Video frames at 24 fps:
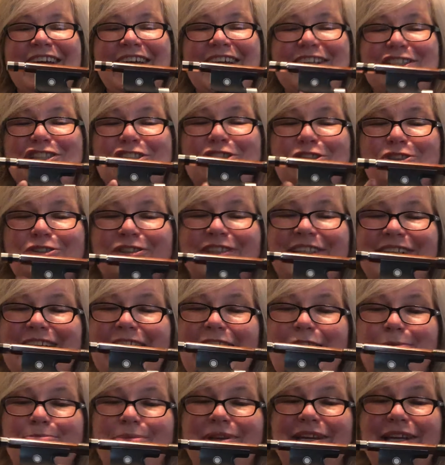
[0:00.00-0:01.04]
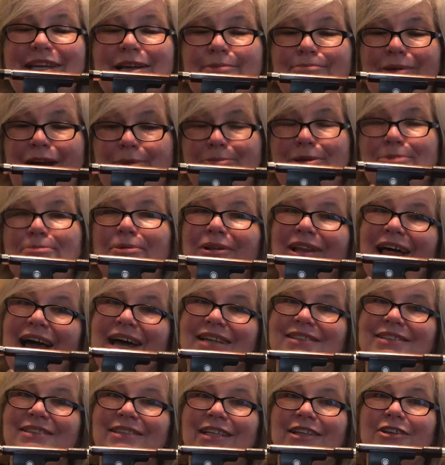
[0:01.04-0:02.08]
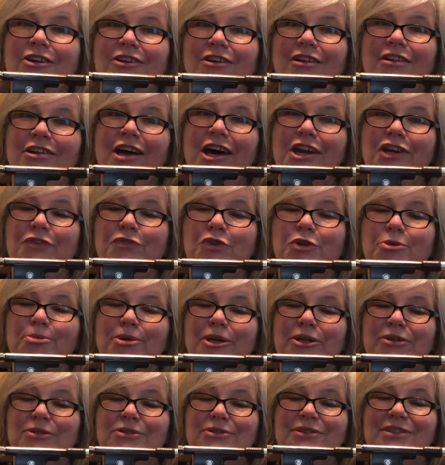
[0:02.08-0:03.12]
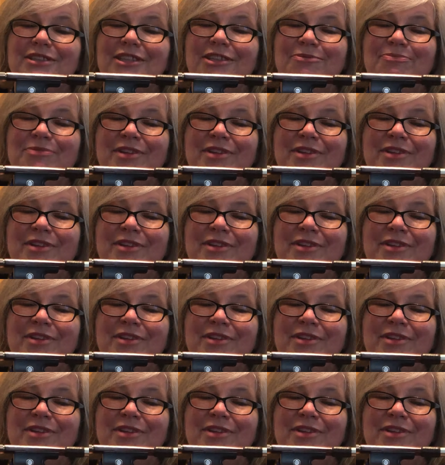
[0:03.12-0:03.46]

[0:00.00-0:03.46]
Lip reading: It's usually ebony. It might be plastic on a lot of your bows.